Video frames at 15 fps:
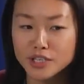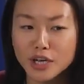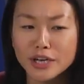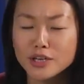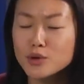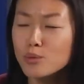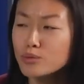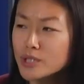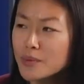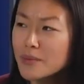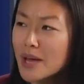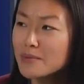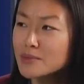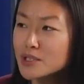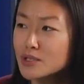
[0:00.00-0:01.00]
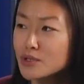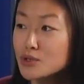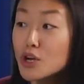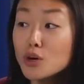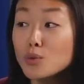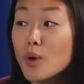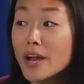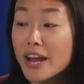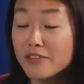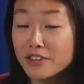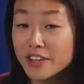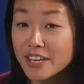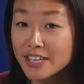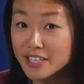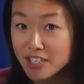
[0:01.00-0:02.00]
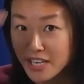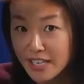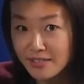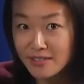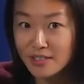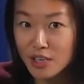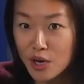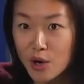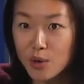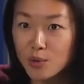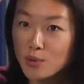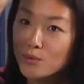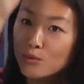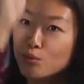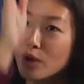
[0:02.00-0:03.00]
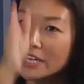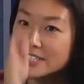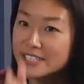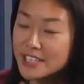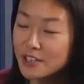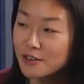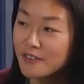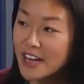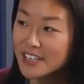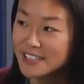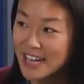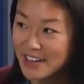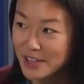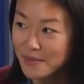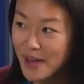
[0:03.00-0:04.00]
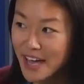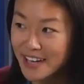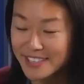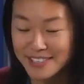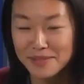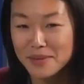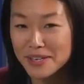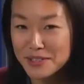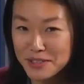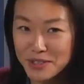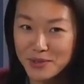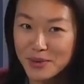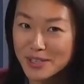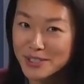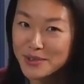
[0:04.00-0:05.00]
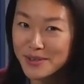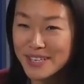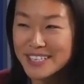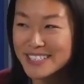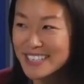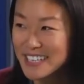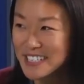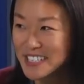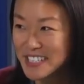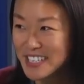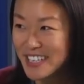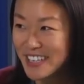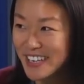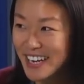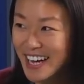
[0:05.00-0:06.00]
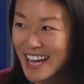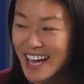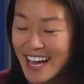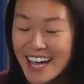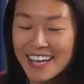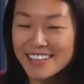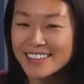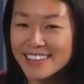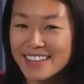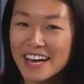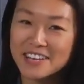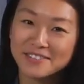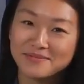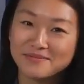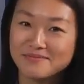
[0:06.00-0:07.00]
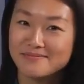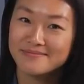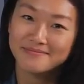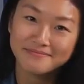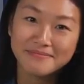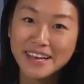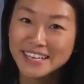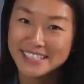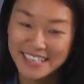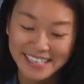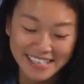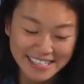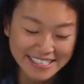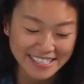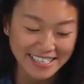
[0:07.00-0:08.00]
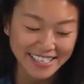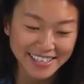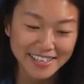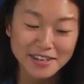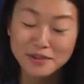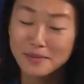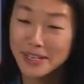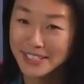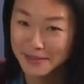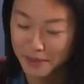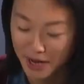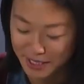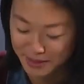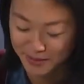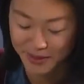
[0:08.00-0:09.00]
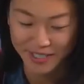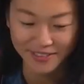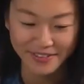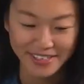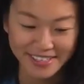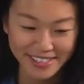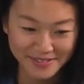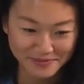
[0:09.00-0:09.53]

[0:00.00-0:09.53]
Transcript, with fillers: Yeah, you, sometimes you don't want everything to go one single file down the page. Sometimes you just want two things next to each other. Right. And that makes it easy, or makes it possible even.